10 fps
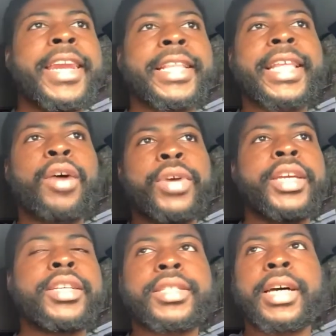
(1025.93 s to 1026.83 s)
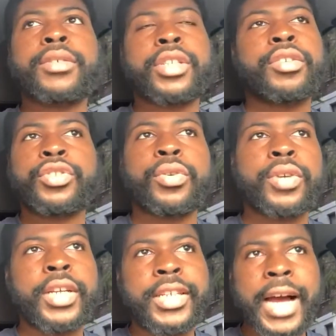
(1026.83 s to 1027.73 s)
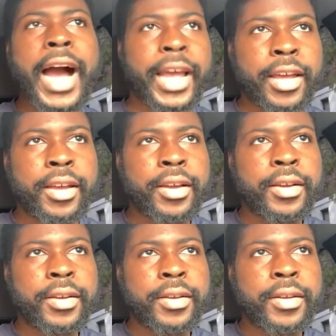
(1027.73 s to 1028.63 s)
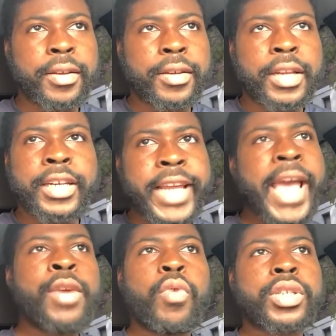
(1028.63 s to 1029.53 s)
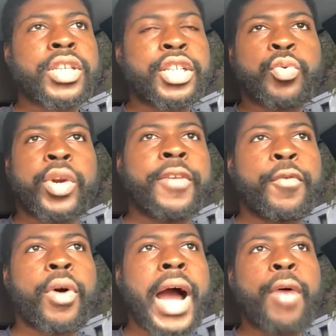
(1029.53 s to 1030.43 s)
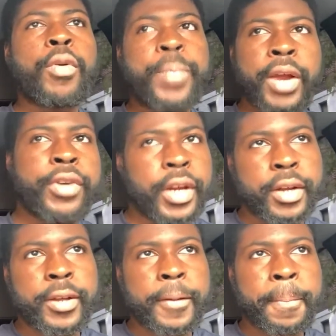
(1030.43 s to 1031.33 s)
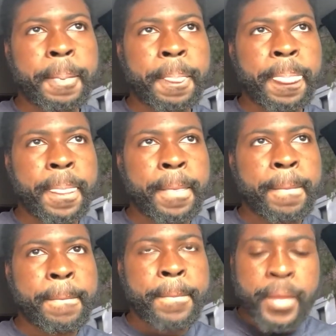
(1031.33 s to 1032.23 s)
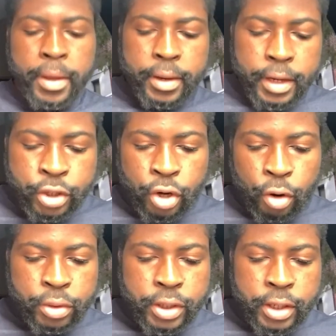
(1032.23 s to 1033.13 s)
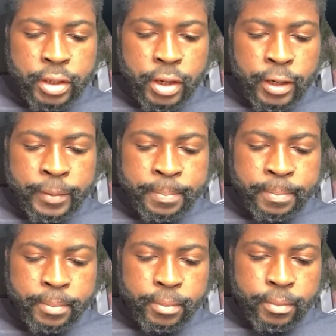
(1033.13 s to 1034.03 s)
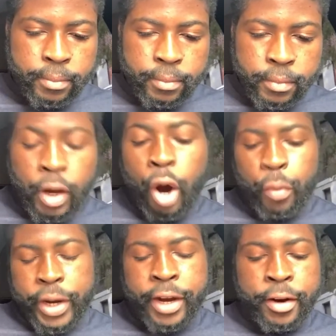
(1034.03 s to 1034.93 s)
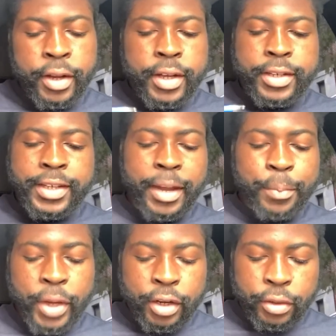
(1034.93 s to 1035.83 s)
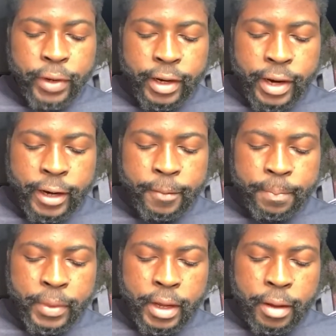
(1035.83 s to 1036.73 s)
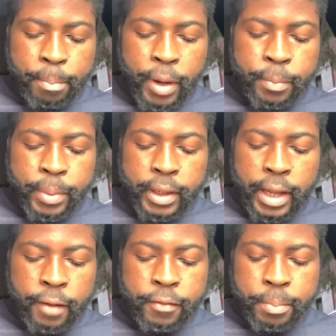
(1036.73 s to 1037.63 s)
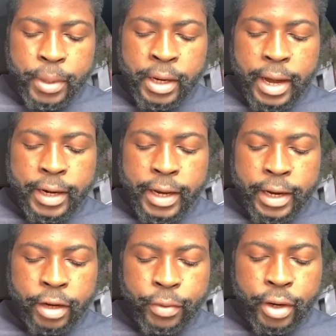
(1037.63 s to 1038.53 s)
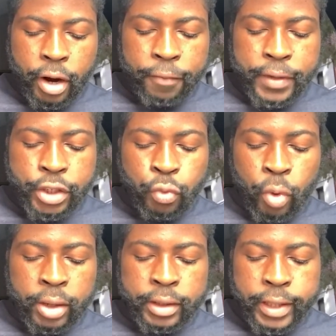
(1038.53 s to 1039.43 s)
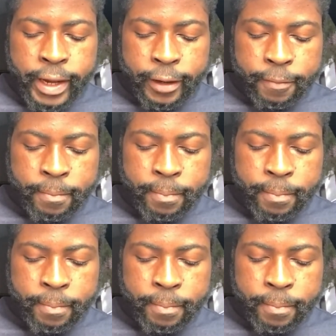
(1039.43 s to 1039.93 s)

that thou eatest, thou shalt surely die. The day wasn't a 24-hour period. Let's go to um over here. Second Peter 3 and 8. But beloved, be not ignorant of this one thing,